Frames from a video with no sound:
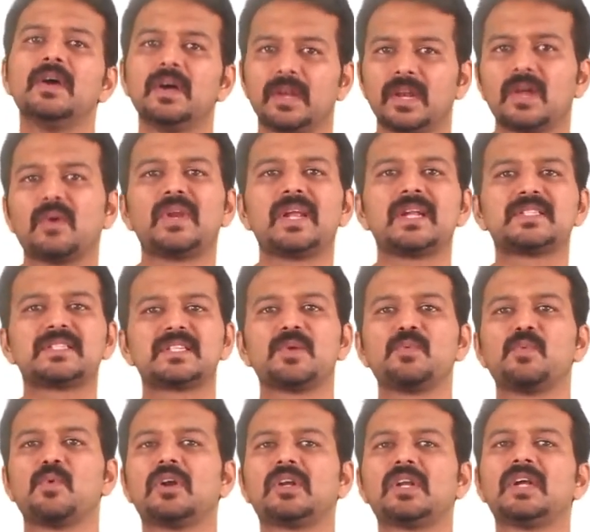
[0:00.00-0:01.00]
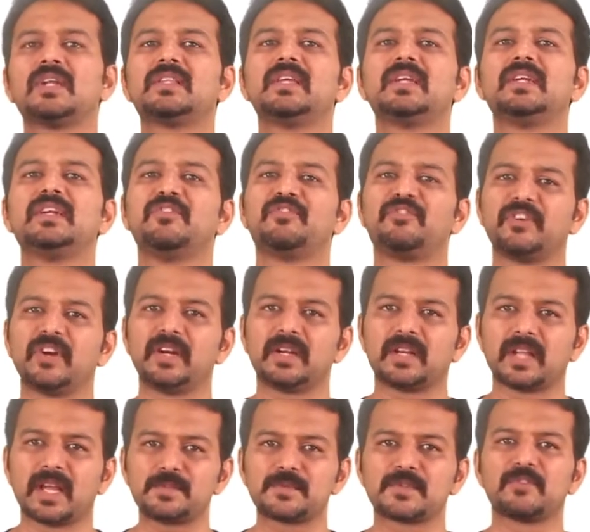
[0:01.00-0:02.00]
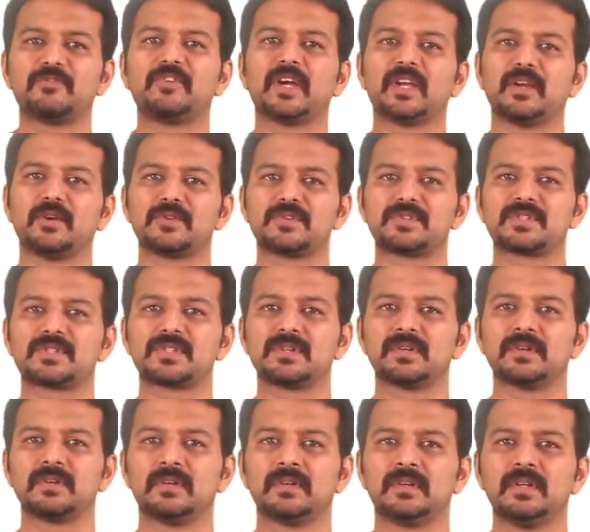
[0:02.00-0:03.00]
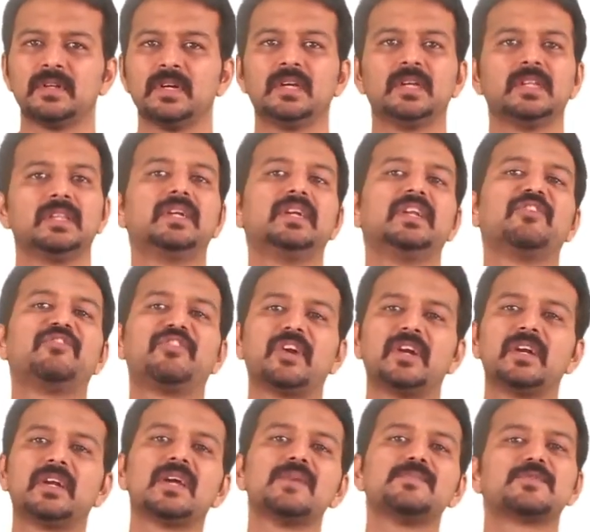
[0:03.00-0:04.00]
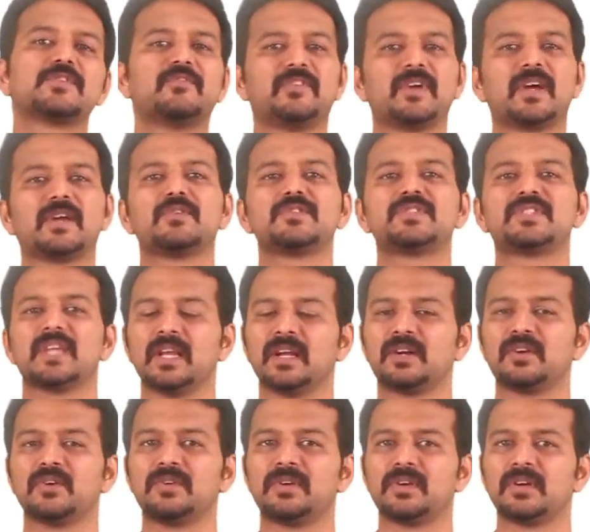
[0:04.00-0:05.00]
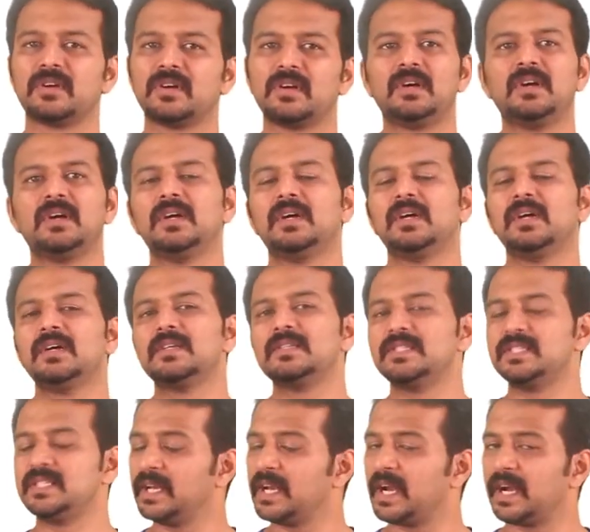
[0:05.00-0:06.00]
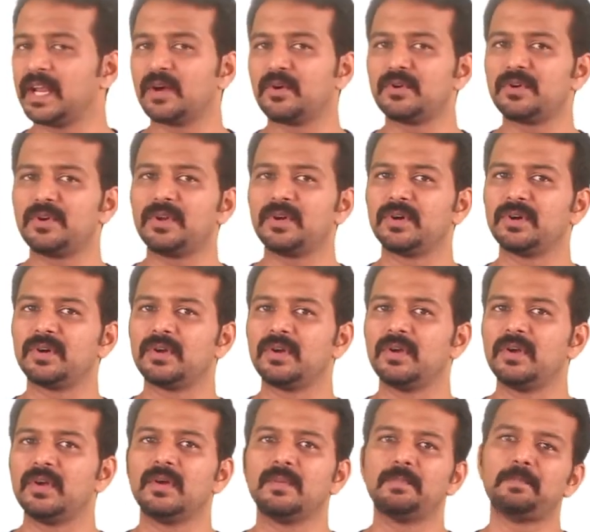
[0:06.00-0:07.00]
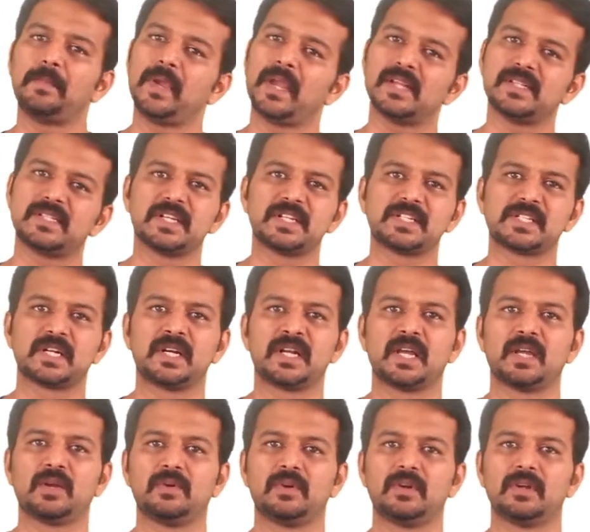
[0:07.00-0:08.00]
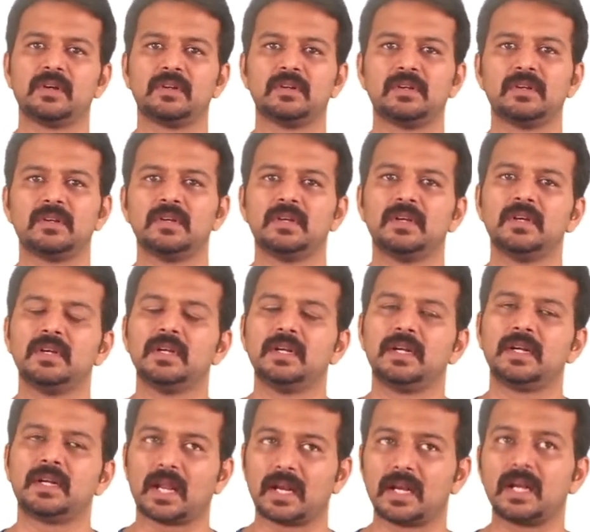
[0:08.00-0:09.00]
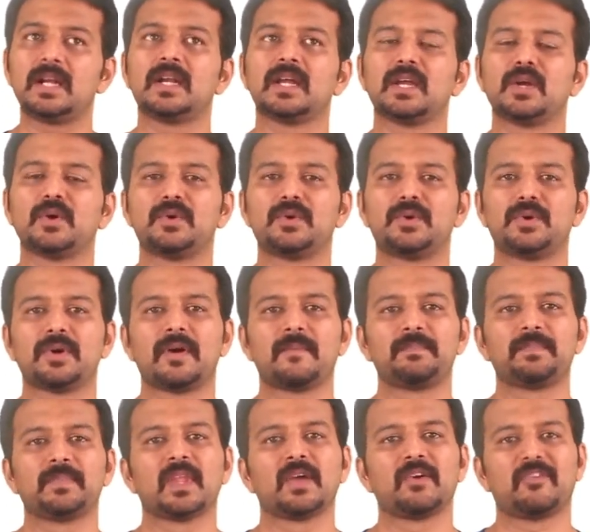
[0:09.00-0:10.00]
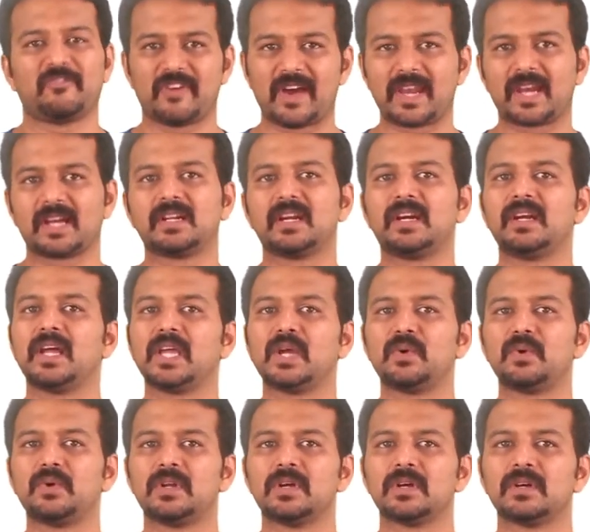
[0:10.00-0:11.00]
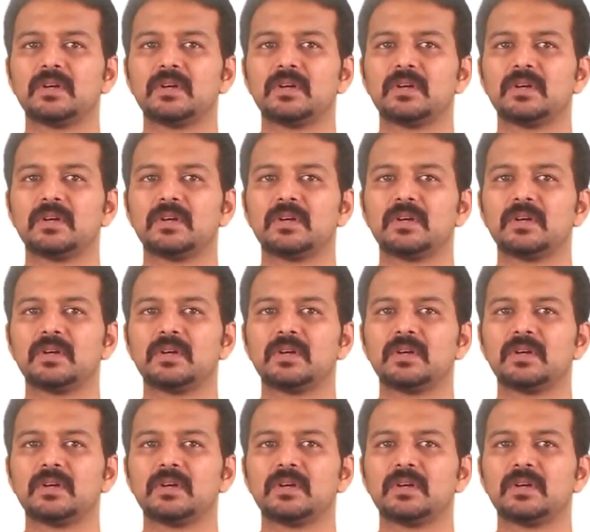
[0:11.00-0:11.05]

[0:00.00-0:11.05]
Now, let us see what are the different types of diodes. The different types of diodes include Zener diode, PN junction diode, tunnel diode, Varactor diode,